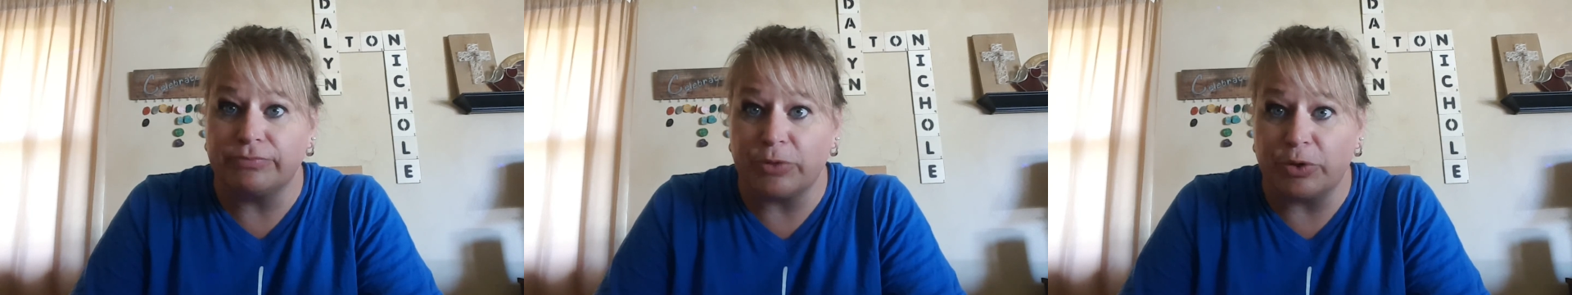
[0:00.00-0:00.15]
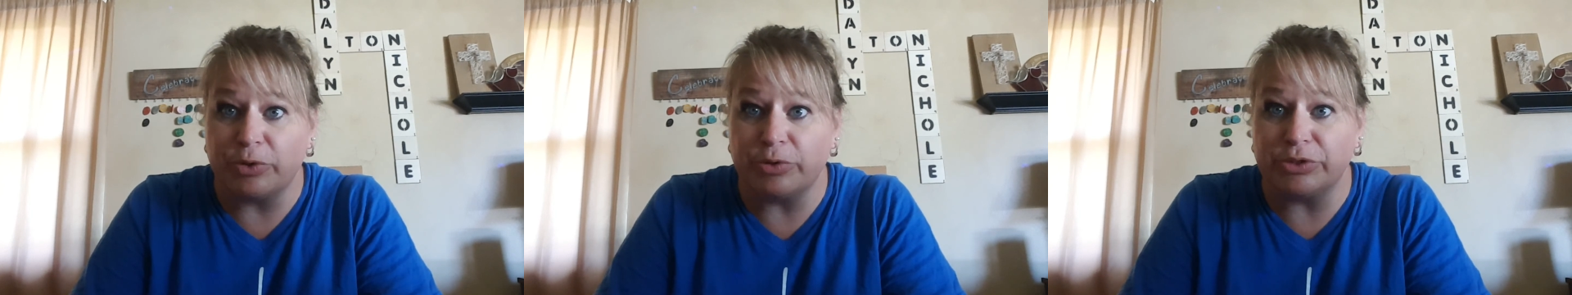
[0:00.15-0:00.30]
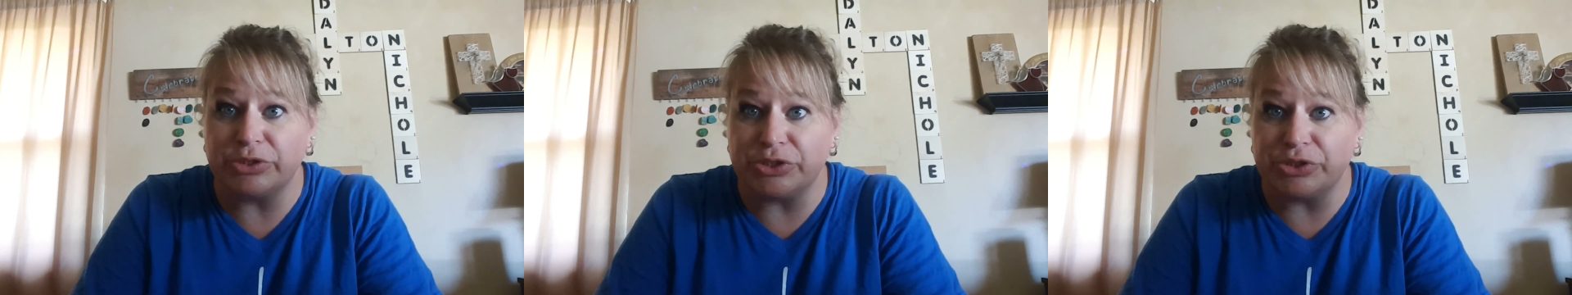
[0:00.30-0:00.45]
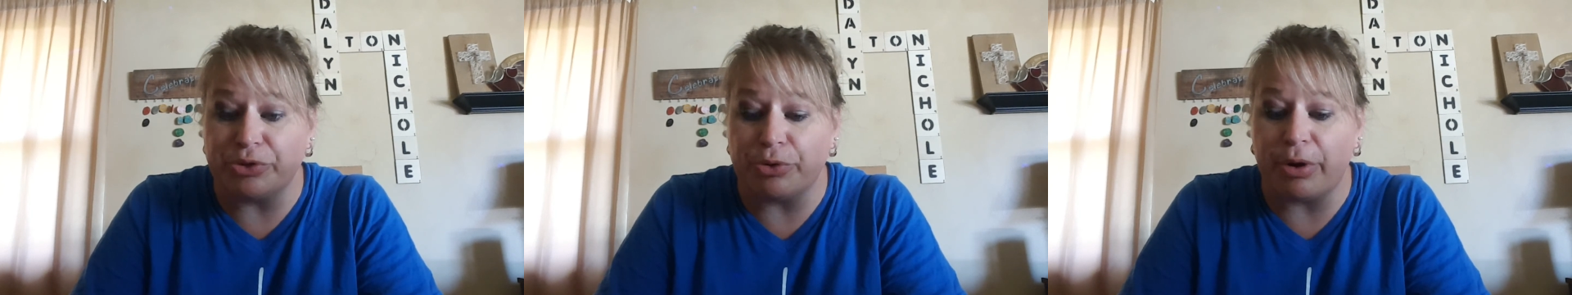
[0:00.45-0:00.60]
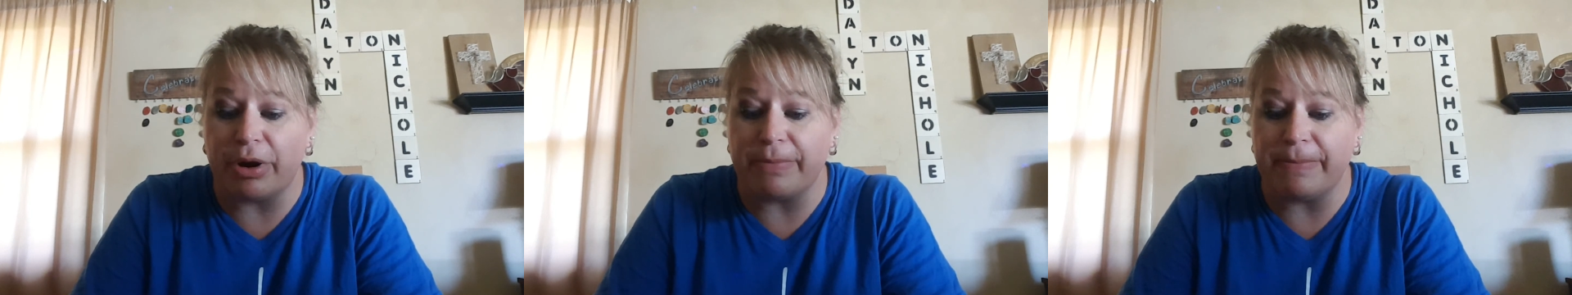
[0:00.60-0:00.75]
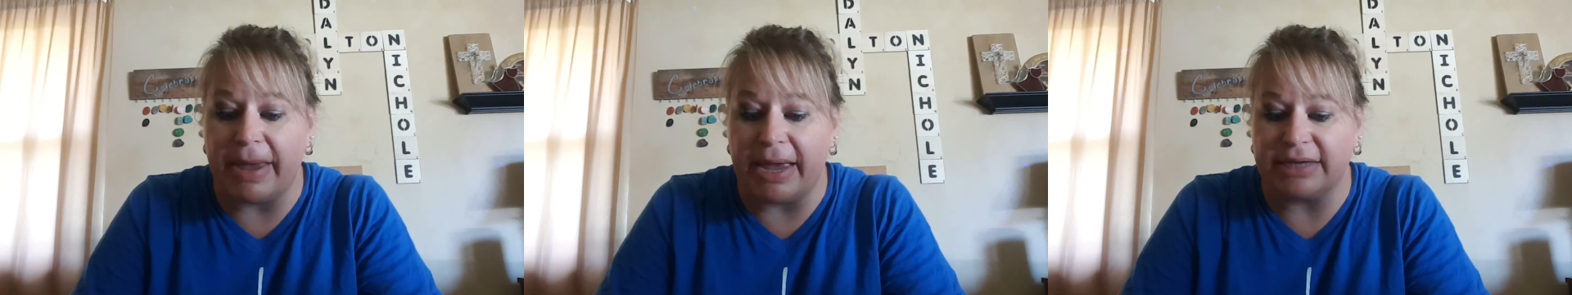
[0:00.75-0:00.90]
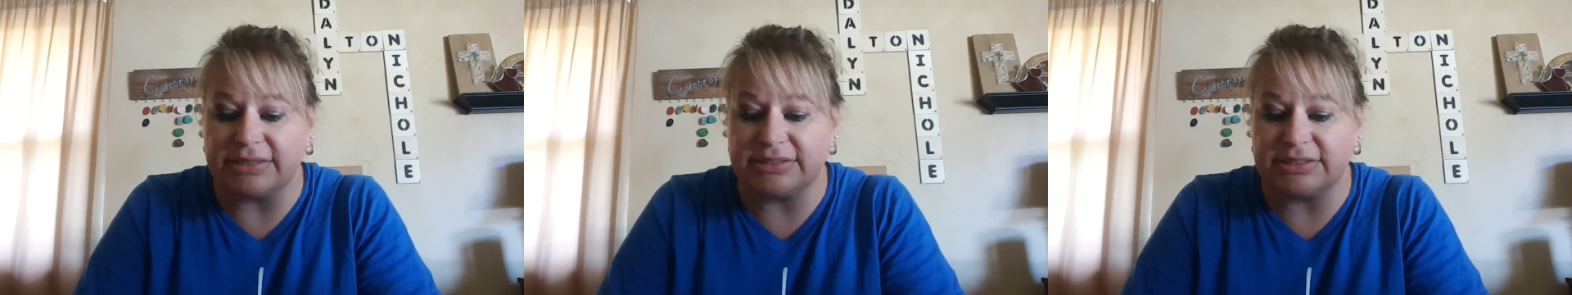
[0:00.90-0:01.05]
Who is your
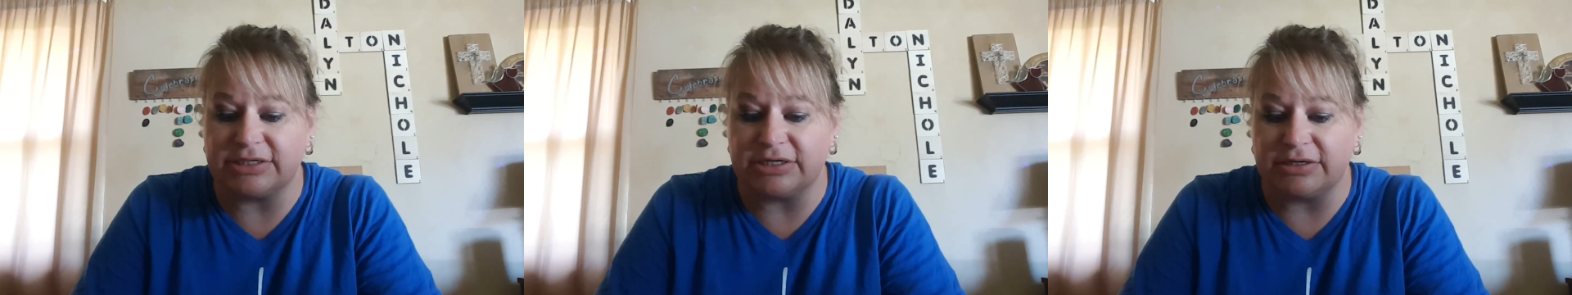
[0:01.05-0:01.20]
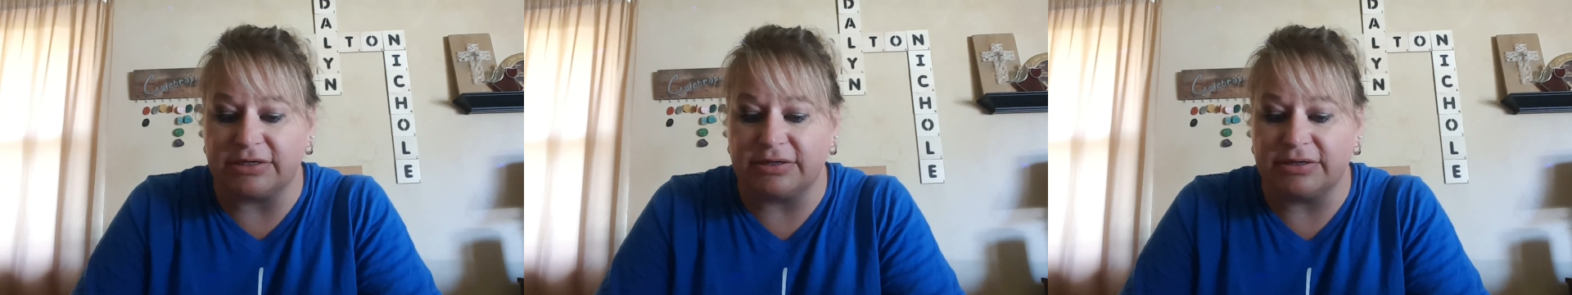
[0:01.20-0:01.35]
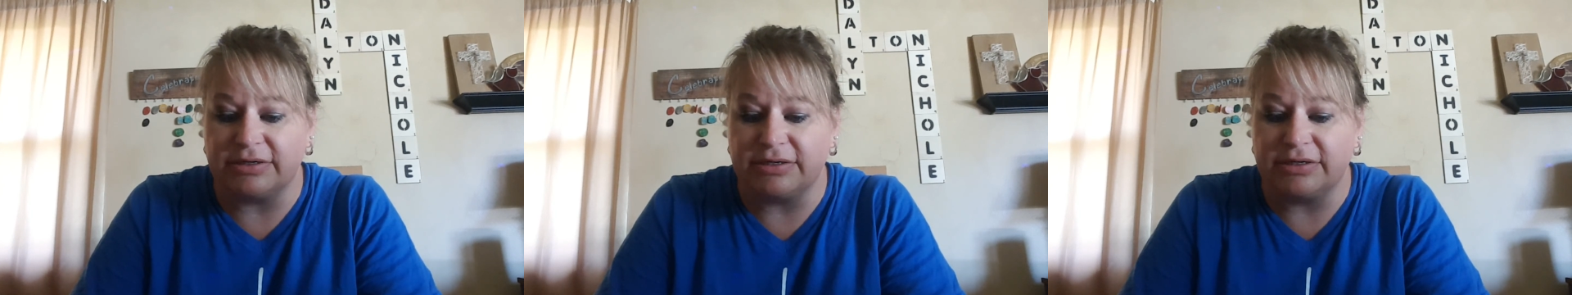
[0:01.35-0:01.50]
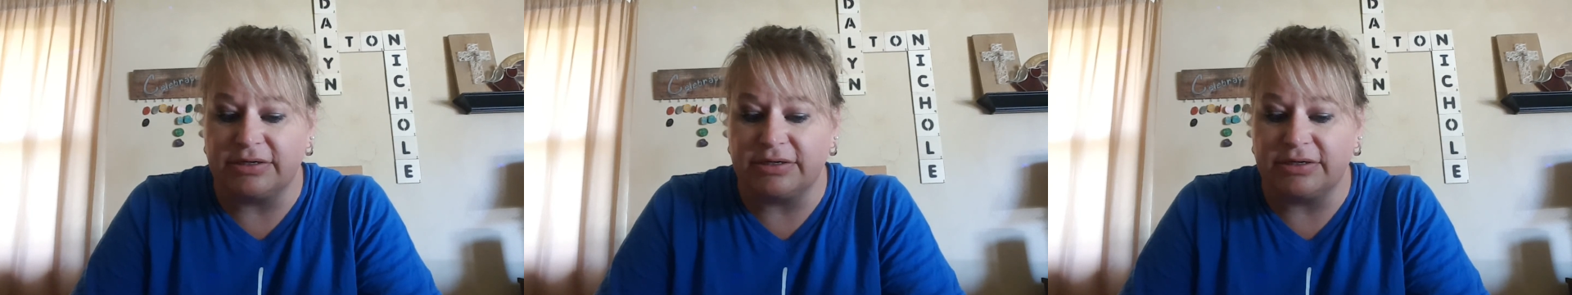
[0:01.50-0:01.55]
master?